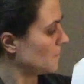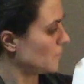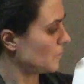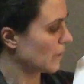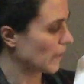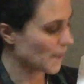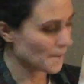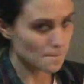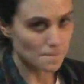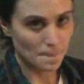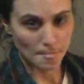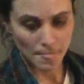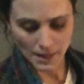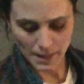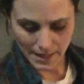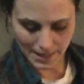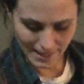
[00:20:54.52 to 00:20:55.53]
Okay?
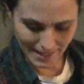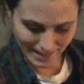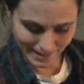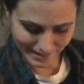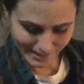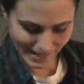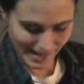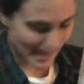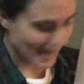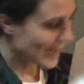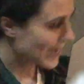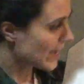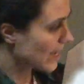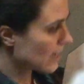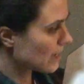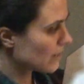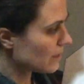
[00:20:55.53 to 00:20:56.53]
And
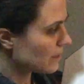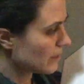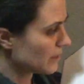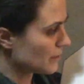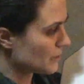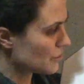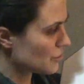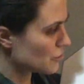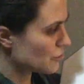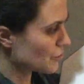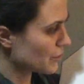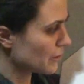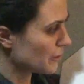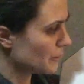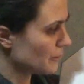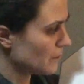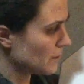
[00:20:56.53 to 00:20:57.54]
A is
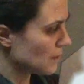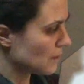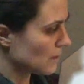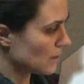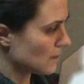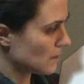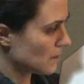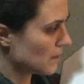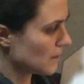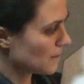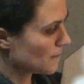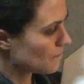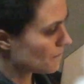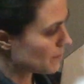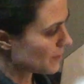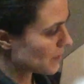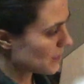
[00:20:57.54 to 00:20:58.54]
true,
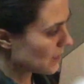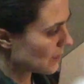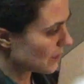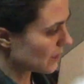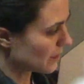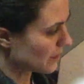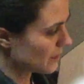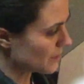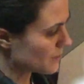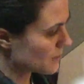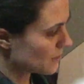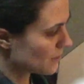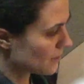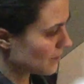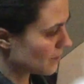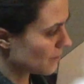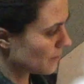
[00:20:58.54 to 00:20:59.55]
B is
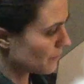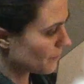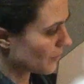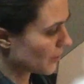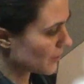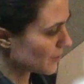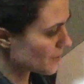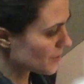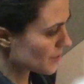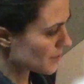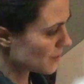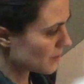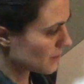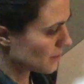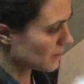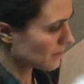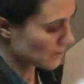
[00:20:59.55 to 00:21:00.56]
false,
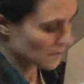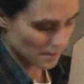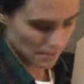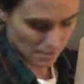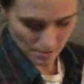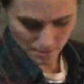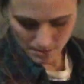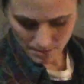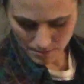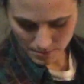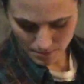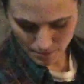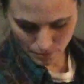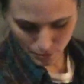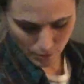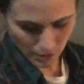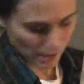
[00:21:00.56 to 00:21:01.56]

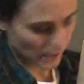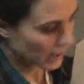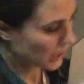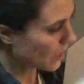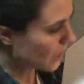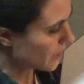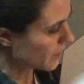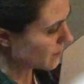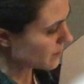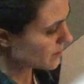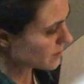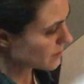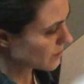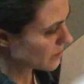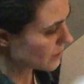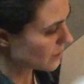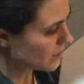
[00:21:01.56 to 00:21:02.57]
okay, and
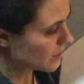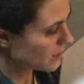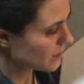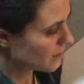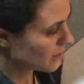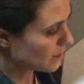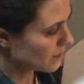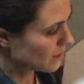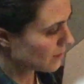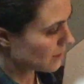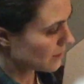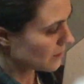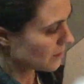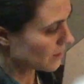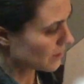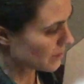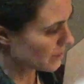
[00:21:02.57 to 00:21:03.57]
C
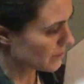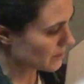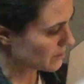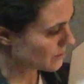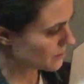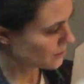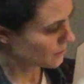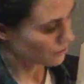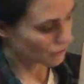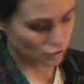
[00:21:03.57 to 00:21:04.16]
is